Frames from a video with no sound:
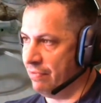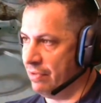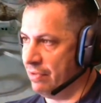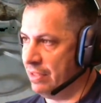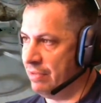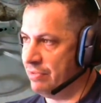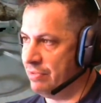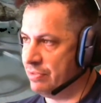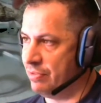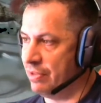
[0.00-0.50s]

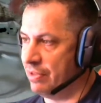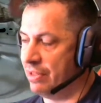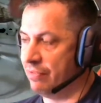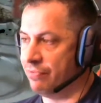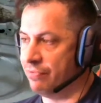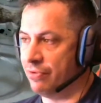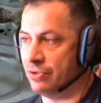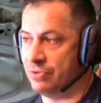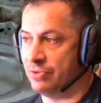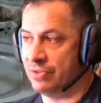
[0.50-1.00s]
He was one of the
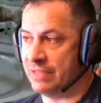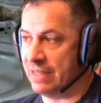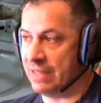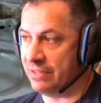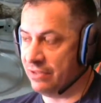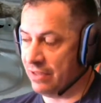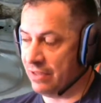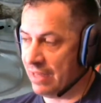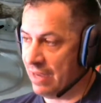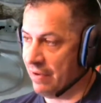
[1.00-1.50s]
first ones I
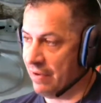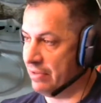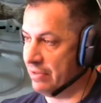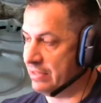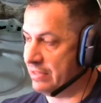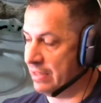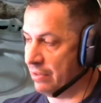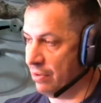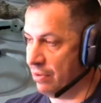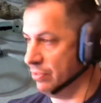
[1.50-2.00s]
took out, and I
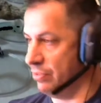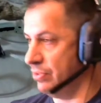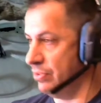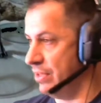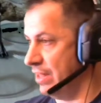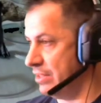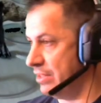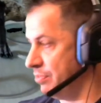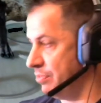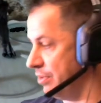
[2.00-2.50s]
was like, oh,
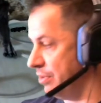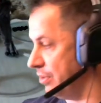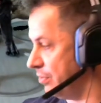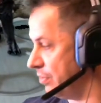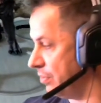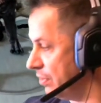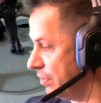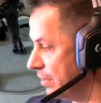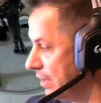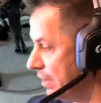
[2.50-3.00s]
that's pretty cool.